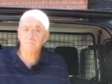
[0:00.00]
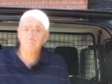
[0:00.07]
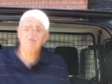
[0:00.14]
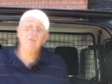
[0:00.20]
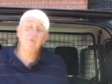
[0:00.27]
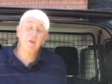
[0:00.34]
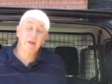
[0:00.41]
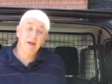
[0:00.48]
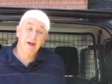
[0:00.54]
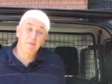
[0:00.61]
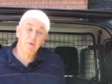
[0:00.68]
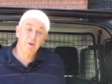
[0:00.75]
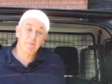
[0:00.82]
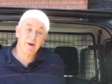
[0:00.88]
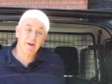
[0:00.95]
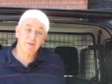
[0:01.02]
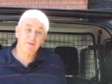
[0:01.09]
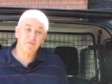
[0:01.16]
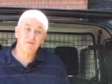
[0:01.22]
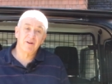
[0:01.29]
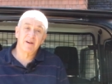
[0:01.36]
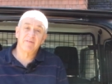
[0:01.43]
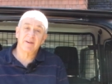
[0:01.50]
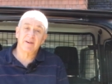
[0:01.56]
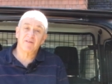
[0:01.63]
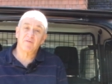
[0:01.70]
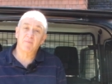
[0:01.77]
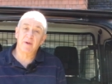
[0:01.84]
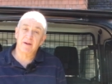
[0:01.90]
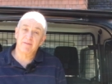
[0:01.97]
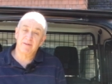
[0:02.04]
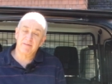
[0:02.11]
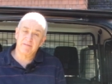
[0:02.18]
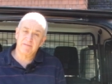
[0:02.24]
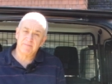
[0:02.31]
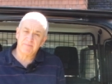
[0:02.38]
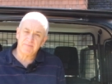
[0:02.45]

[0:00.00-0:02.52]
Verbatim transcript: So what about the driving experience?